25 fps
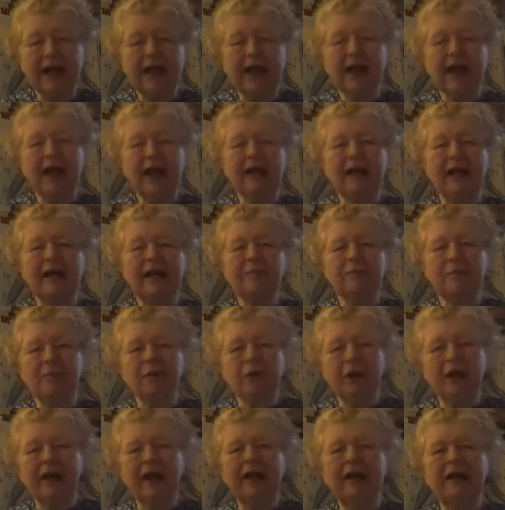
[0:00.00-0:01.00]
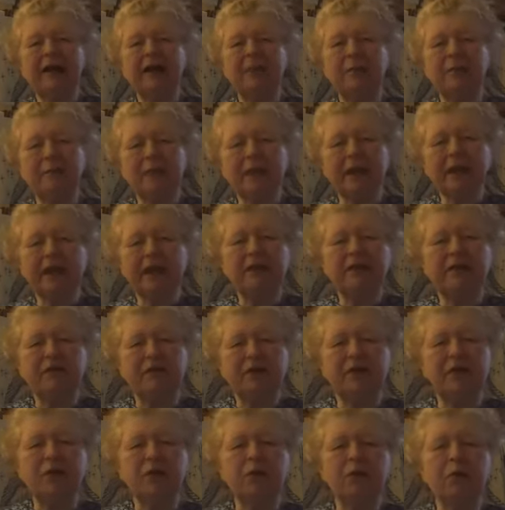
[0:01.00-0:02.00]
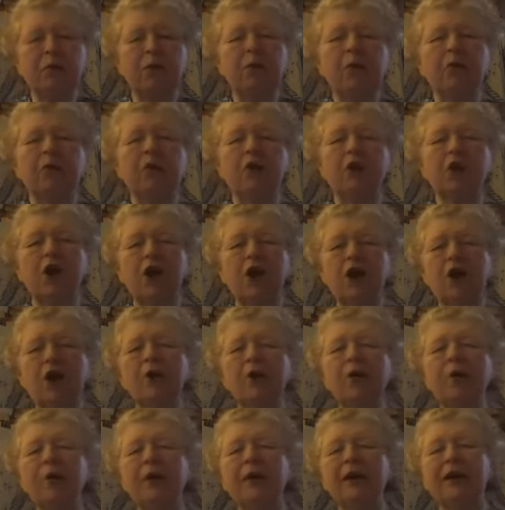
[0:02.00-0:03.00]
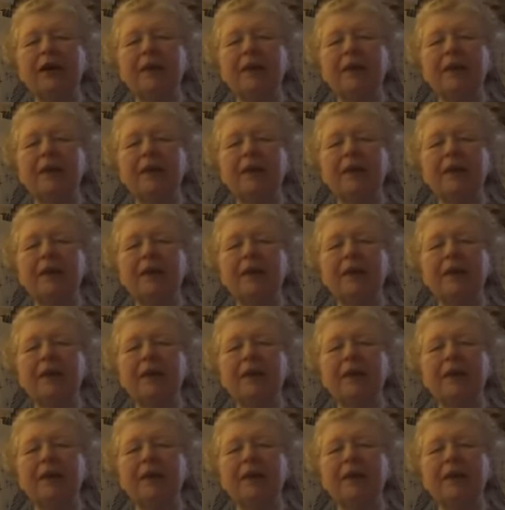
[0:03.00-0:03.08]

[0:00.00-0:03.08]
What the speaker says: And I'm praying that many of you will go